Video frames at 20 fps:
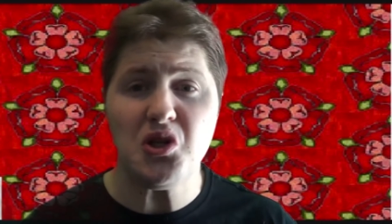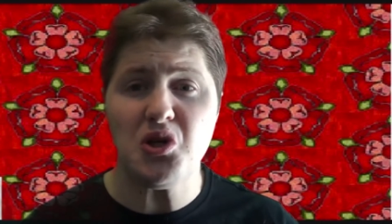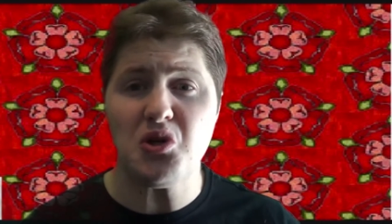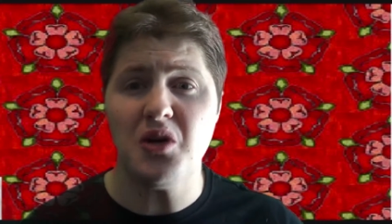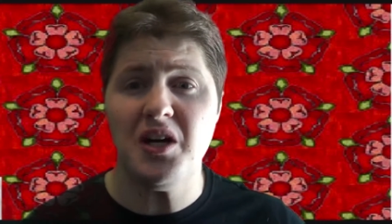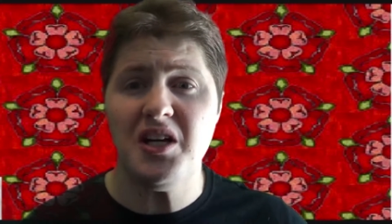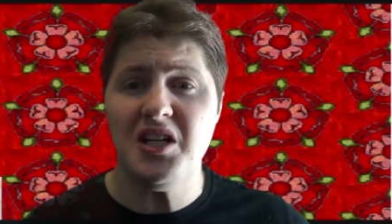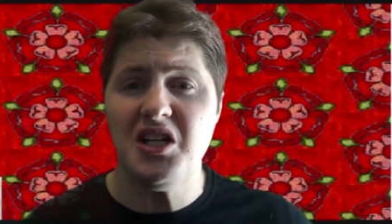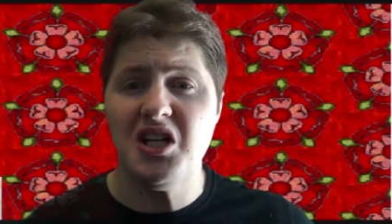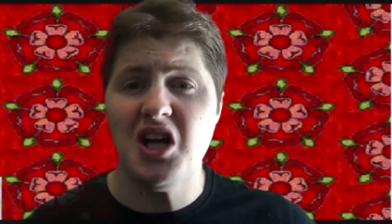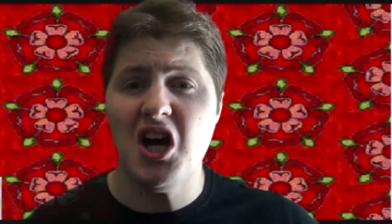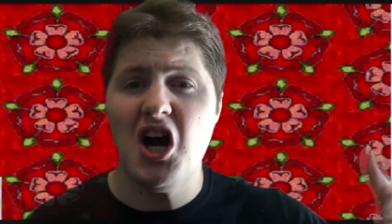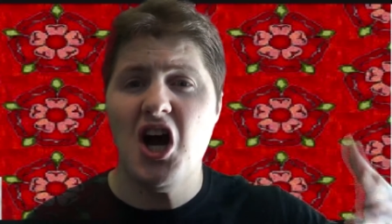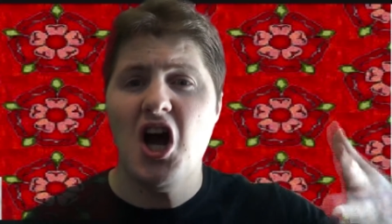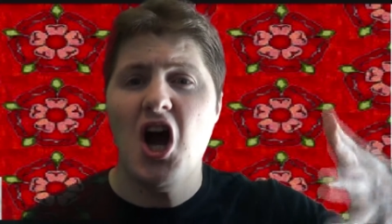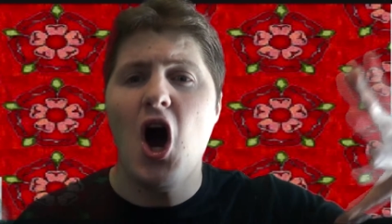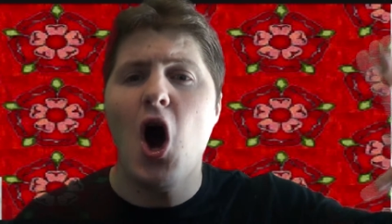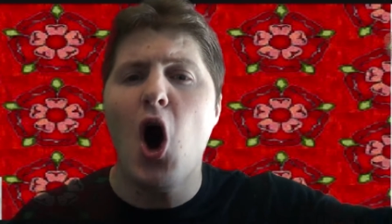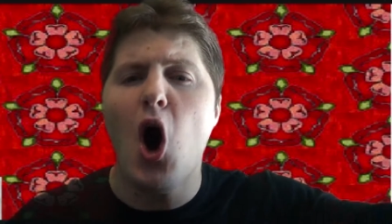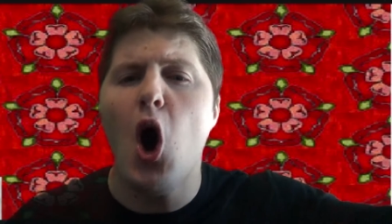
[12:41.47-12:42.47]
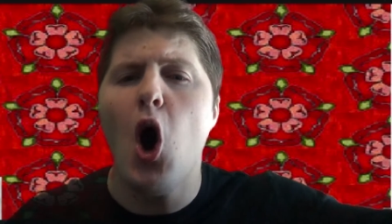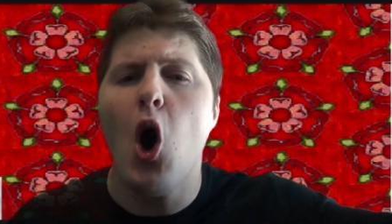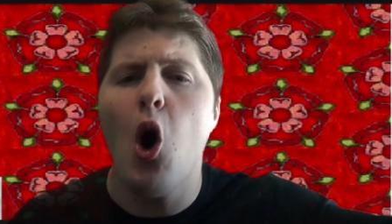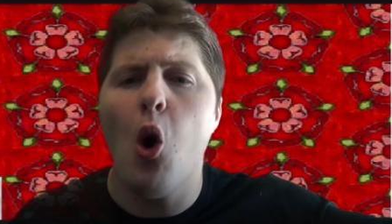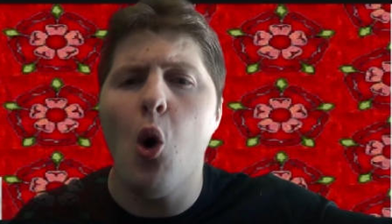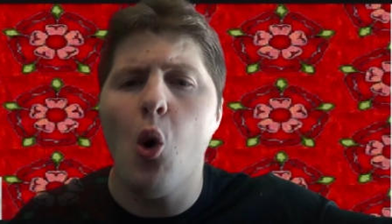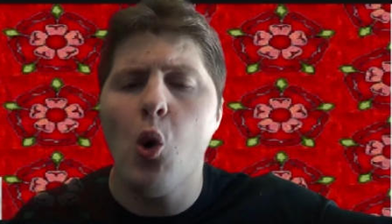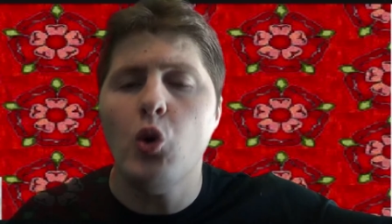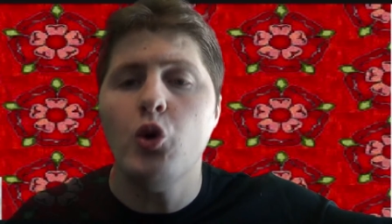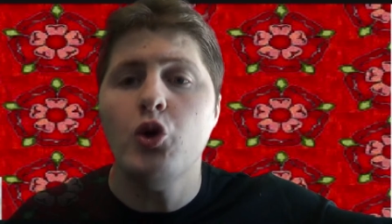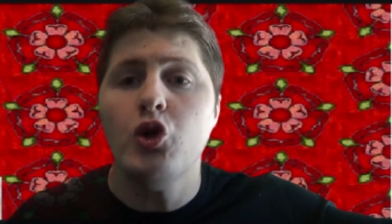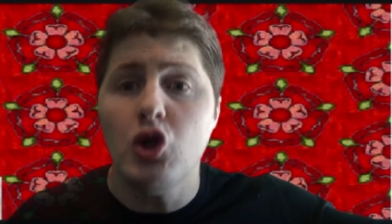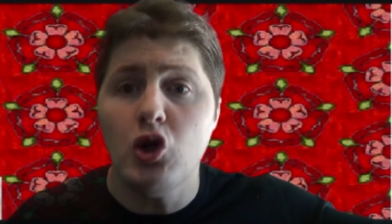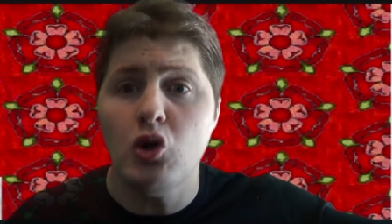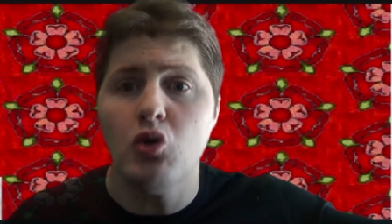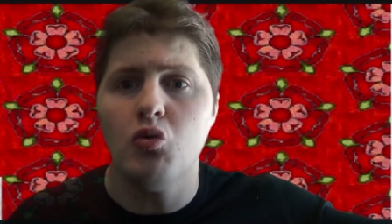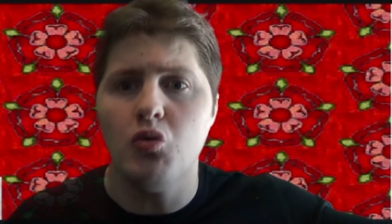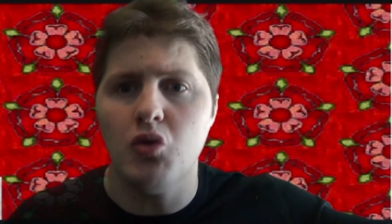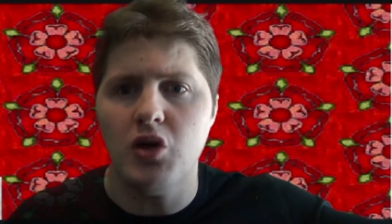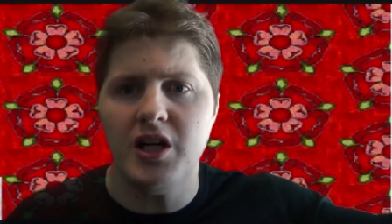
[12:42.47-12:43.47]
created a whole
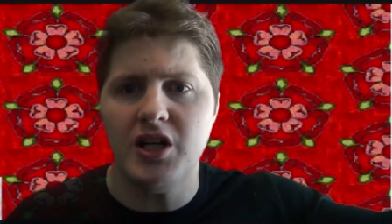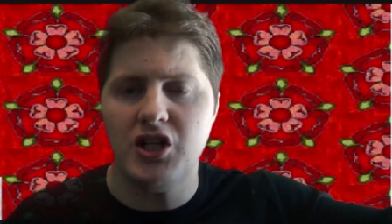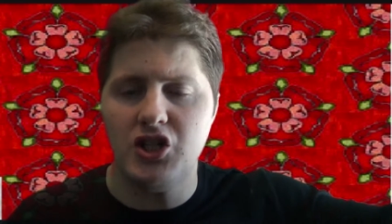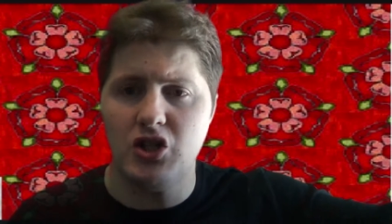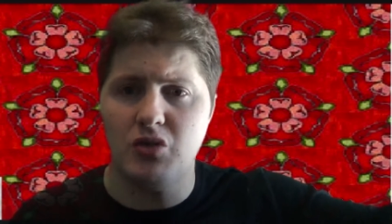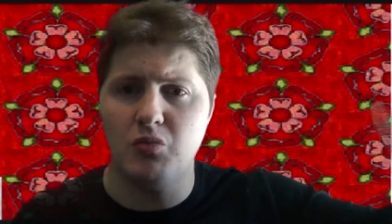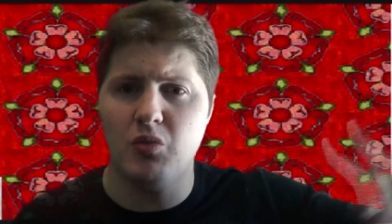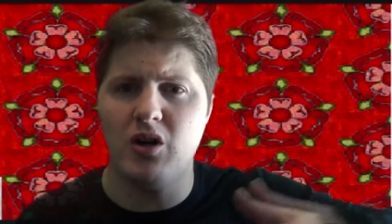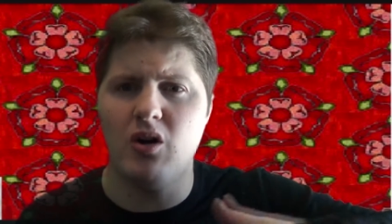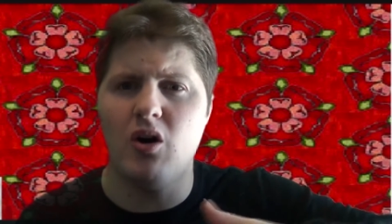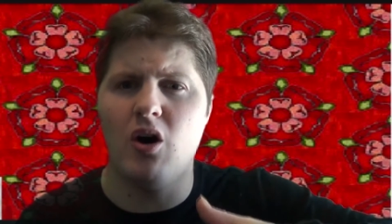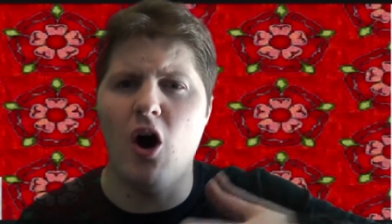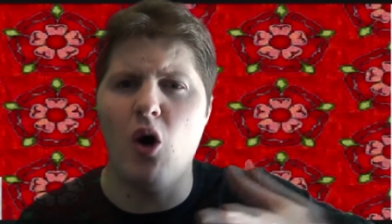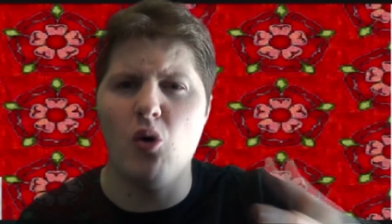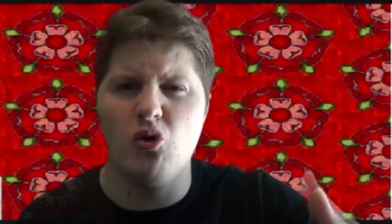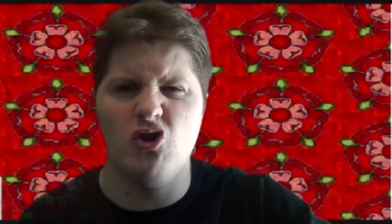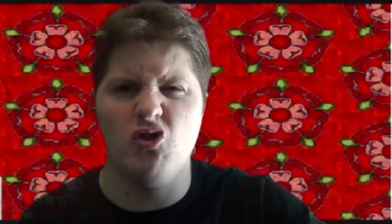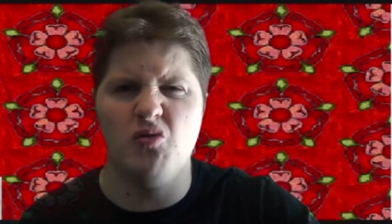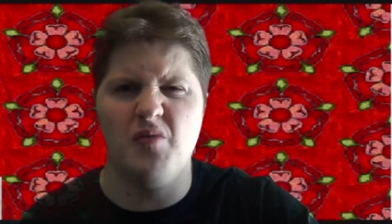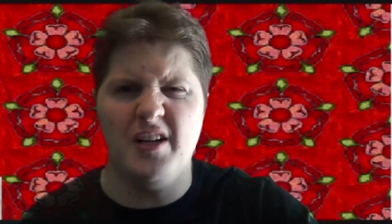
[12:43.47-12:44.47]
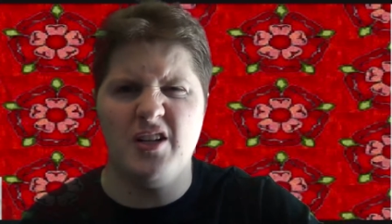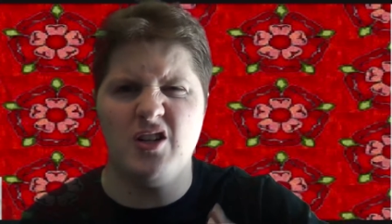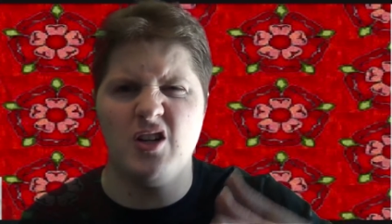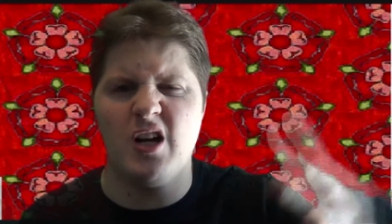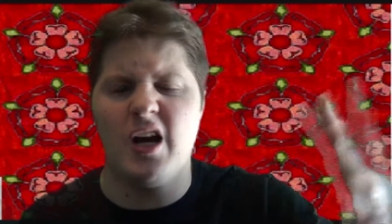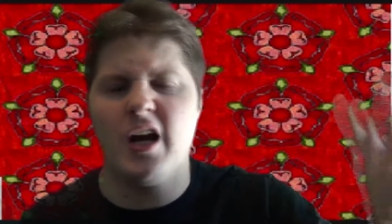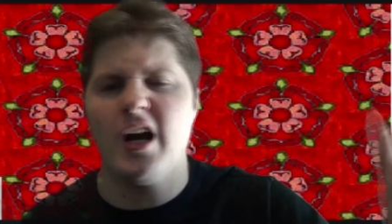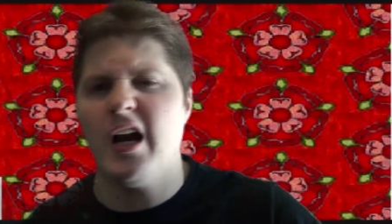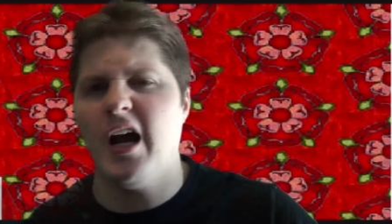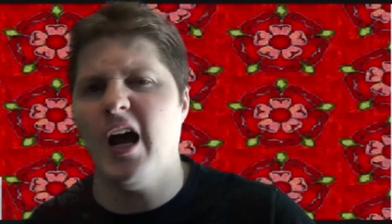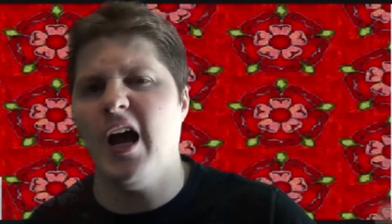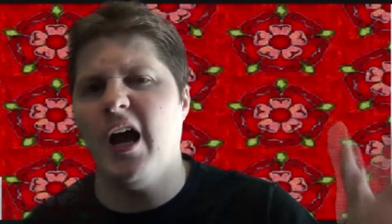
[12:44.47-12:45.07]
new religion. Well, not a whole new religion, like